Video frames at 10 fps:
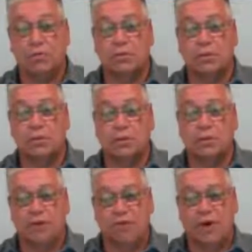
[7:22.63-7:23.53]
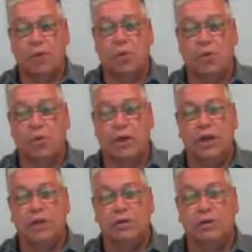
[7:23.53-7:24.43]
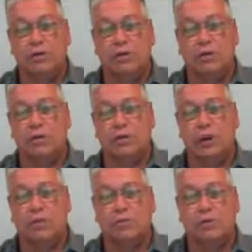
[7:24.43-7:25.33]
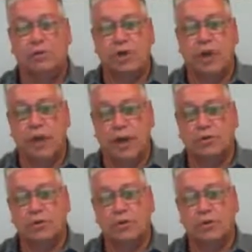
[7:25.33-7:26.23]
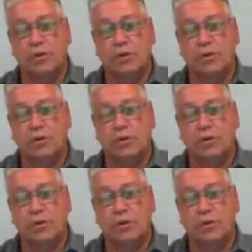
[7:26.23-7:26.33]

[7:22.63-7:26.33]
This is a fight that we need to come to together.